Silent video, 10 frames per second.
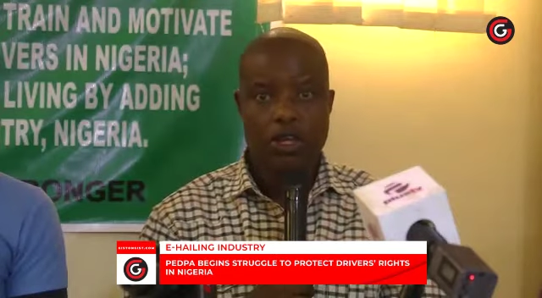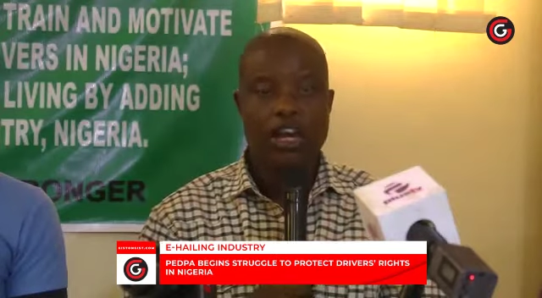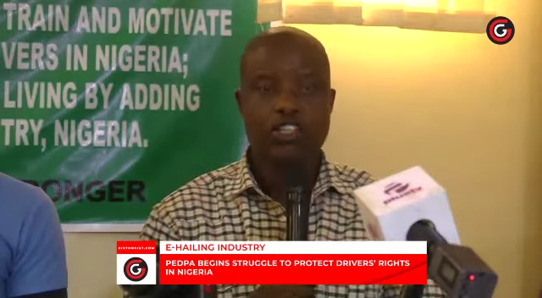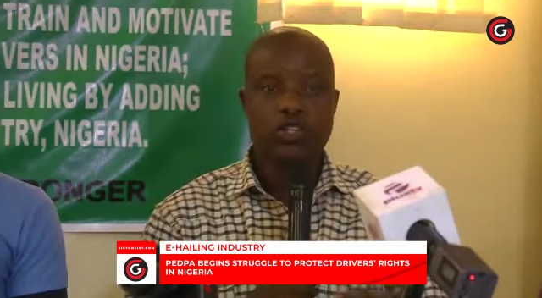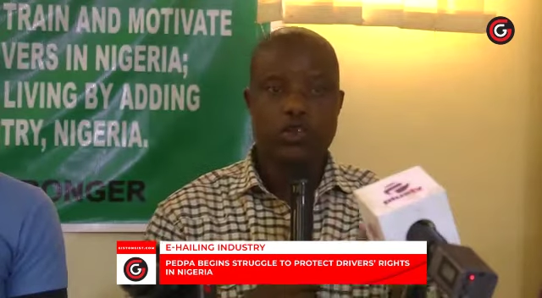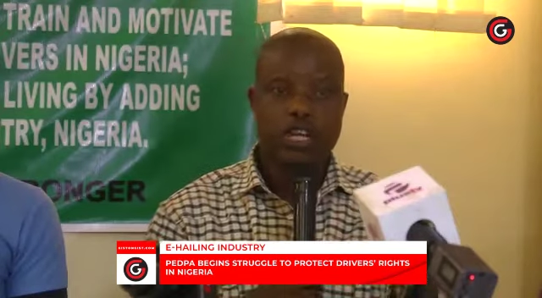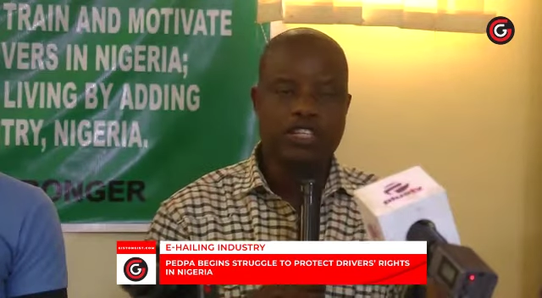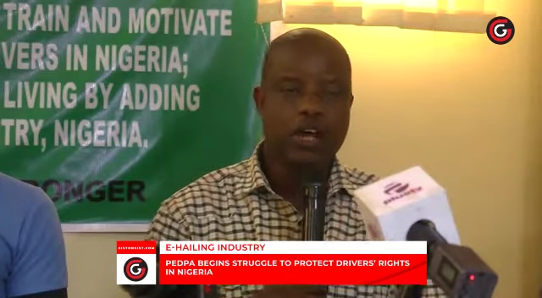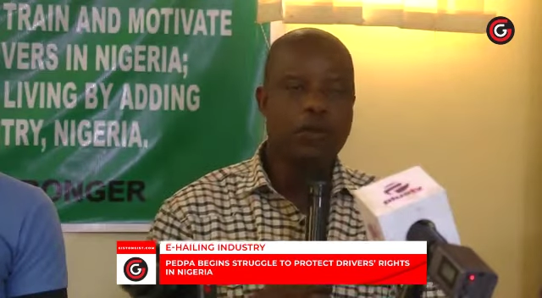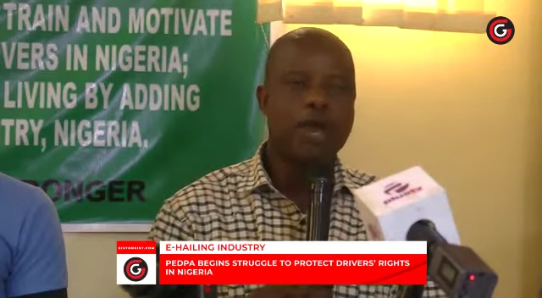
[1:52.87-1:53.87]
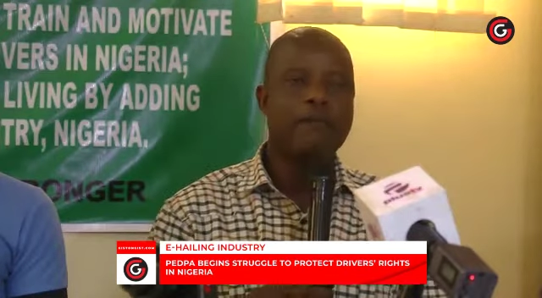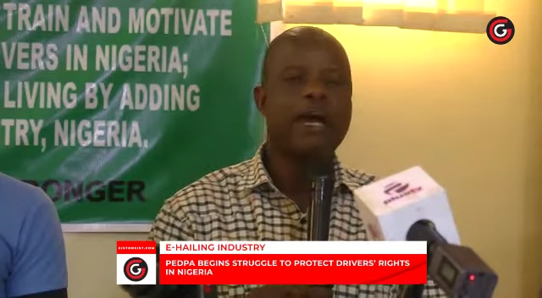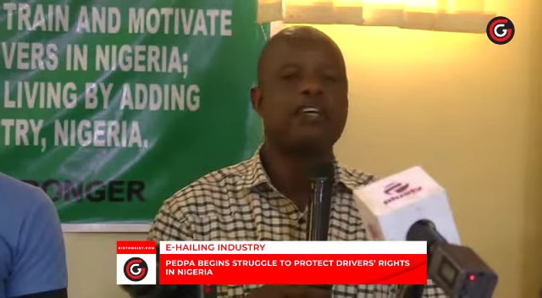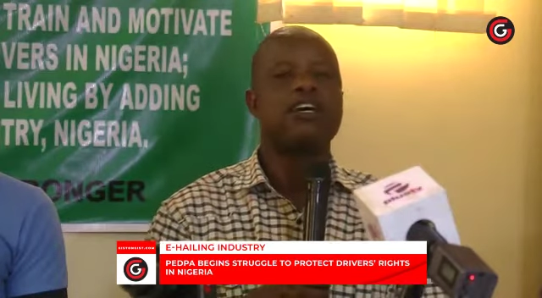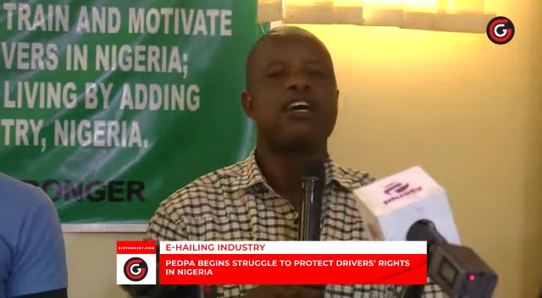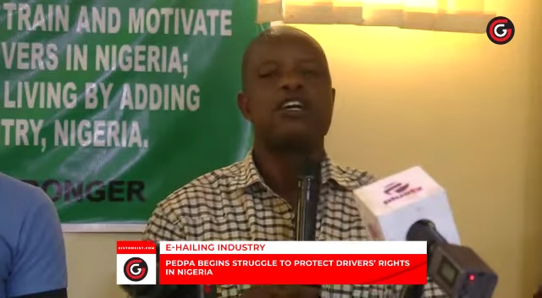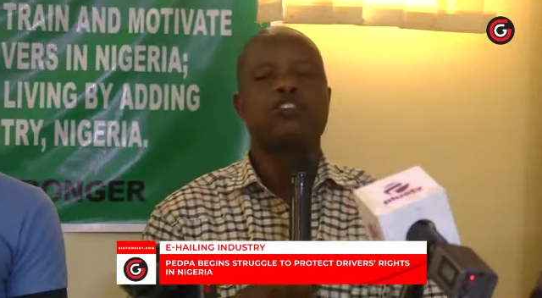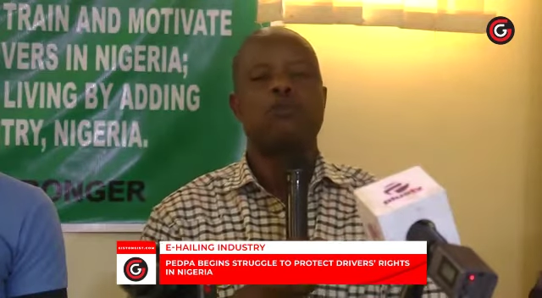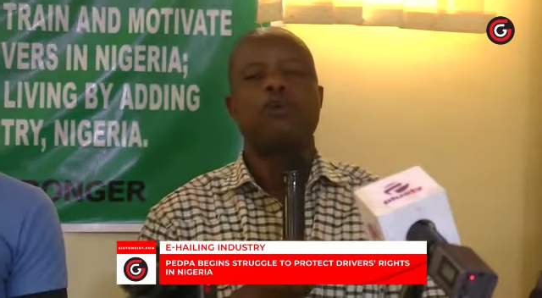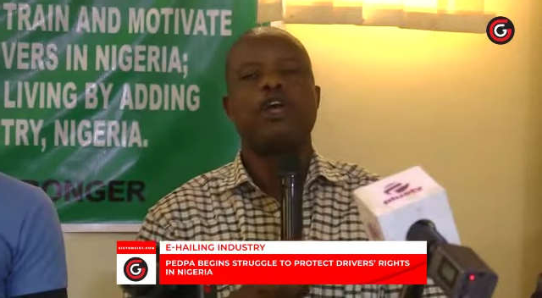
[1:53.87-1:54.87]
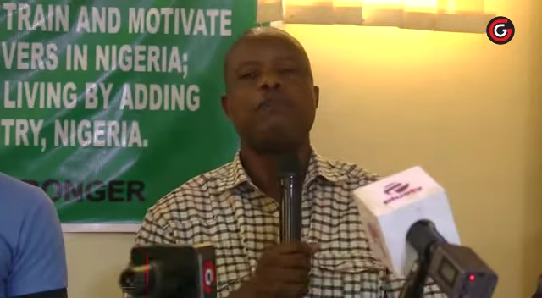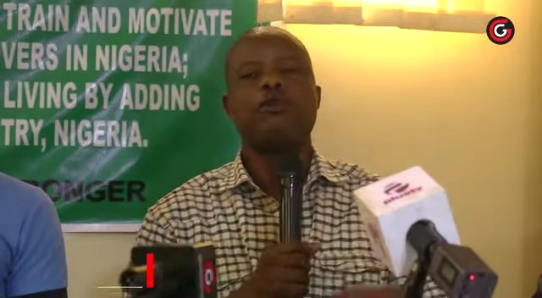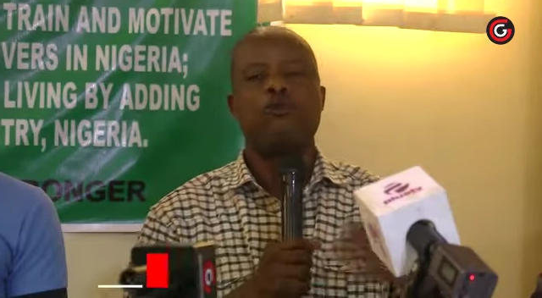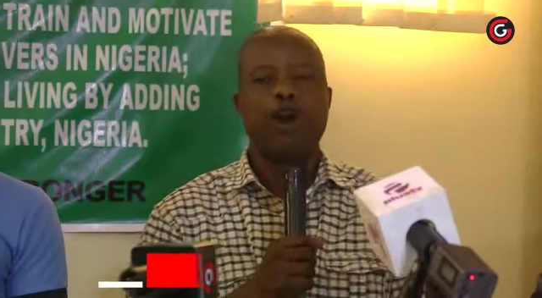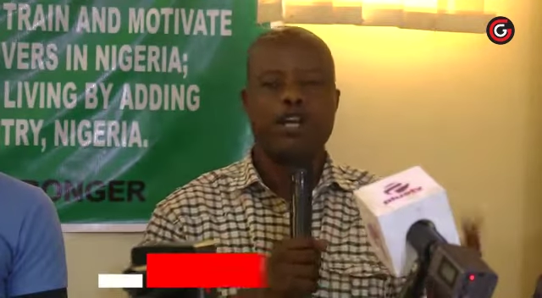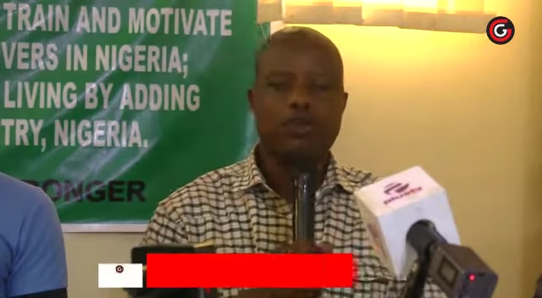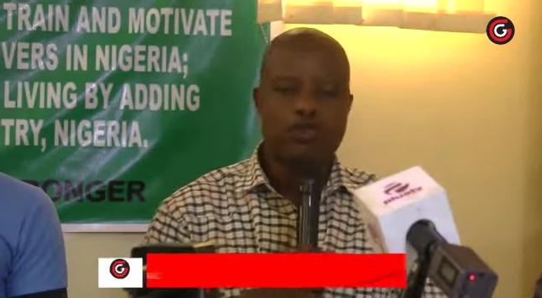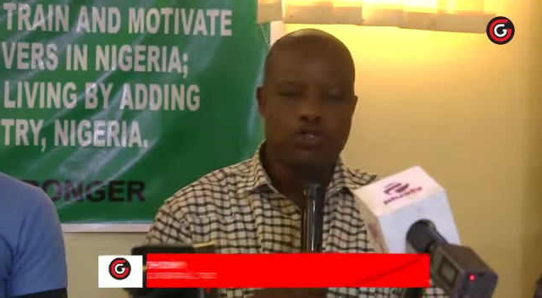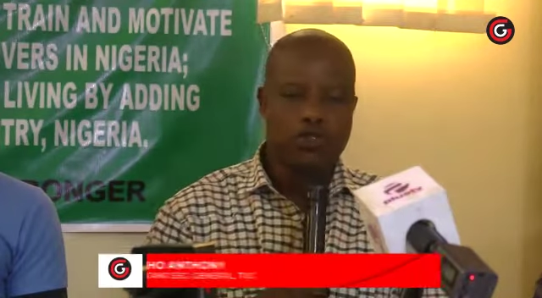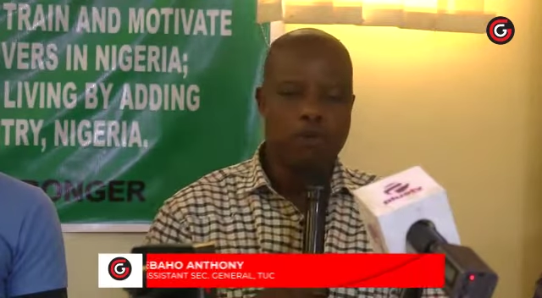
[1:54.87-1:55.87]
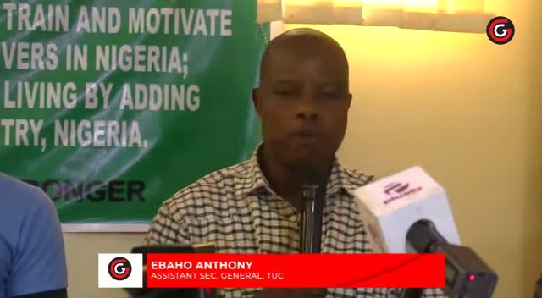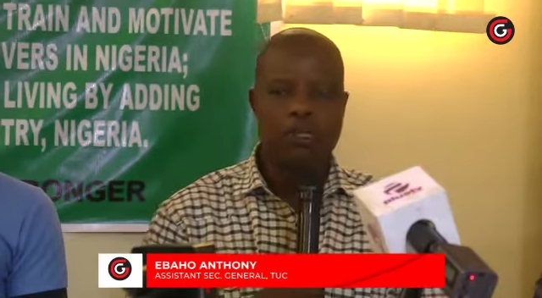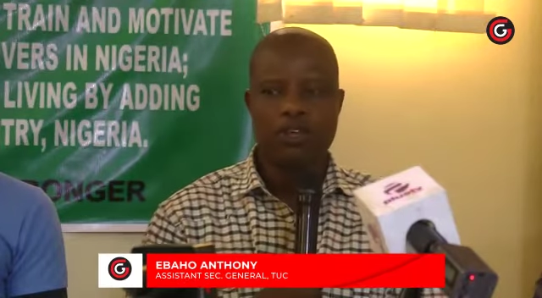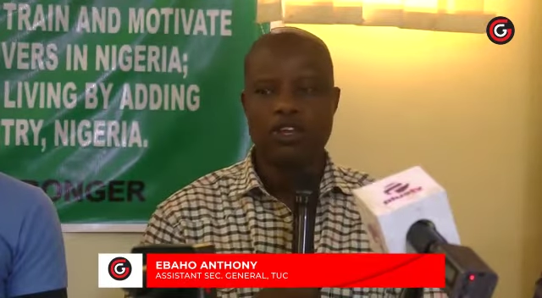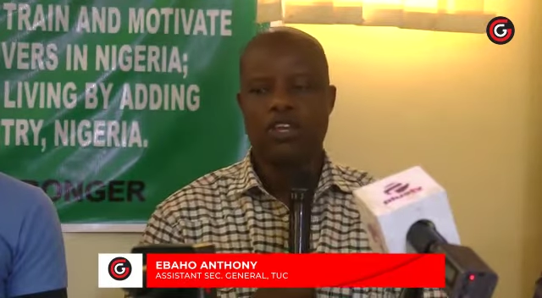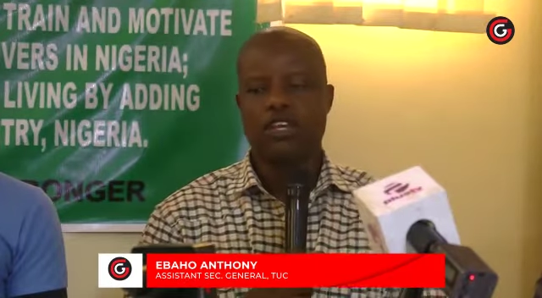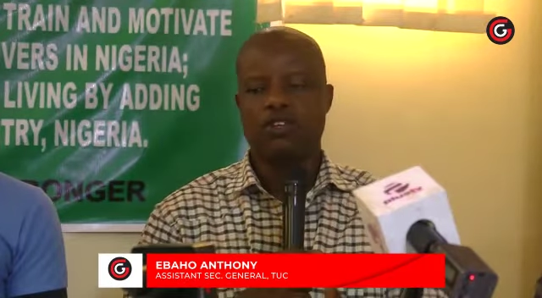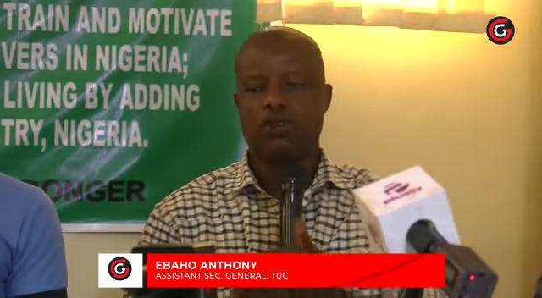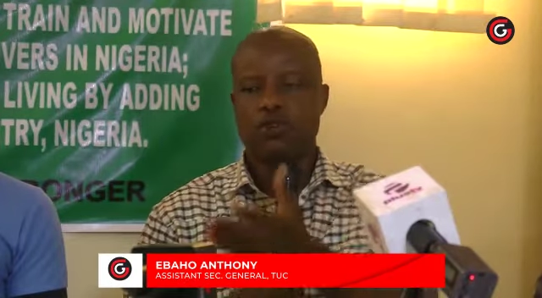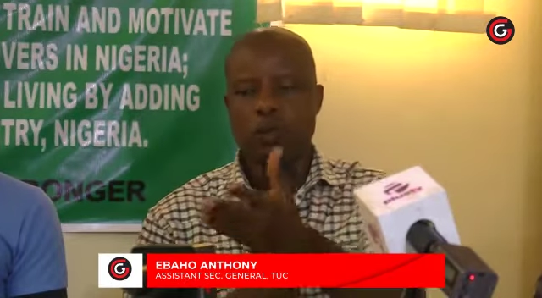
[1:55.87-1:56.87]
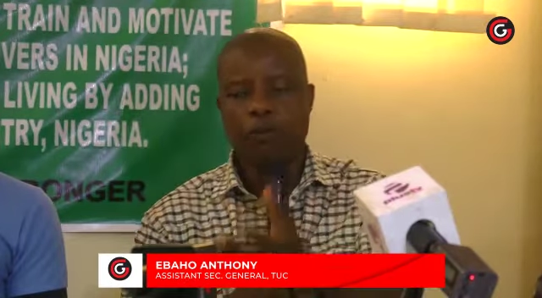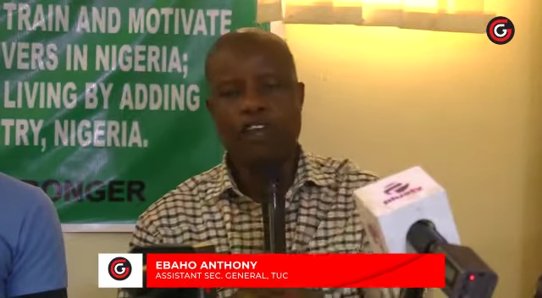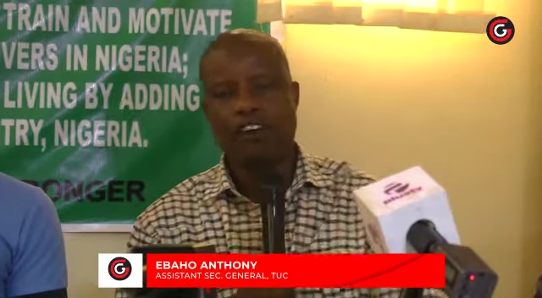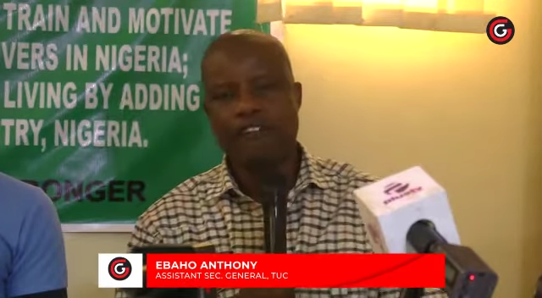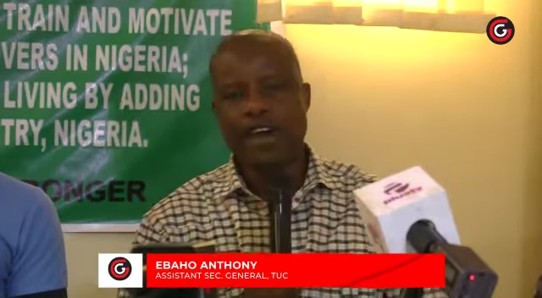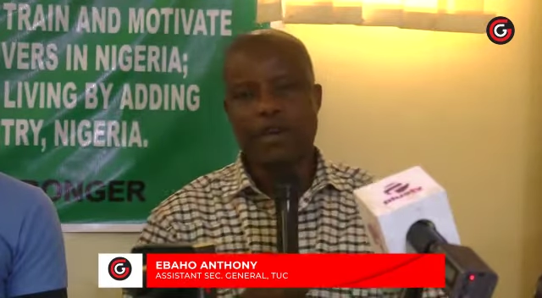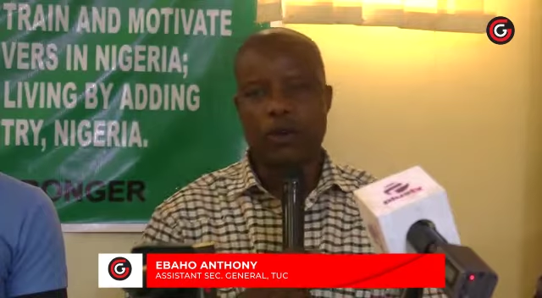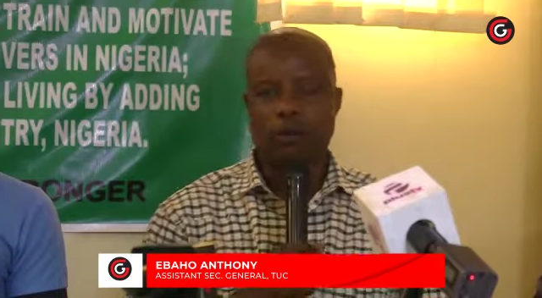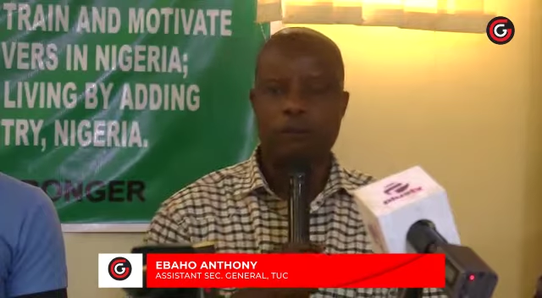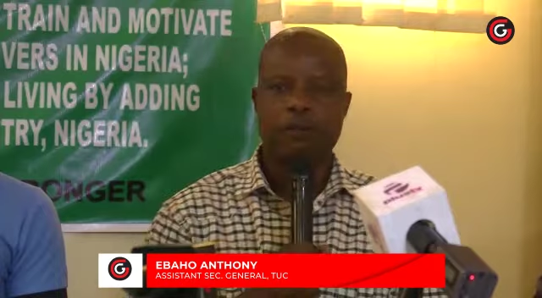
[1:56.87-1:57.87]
A situation whereby somebody will be working with you, you deploy your vehicle,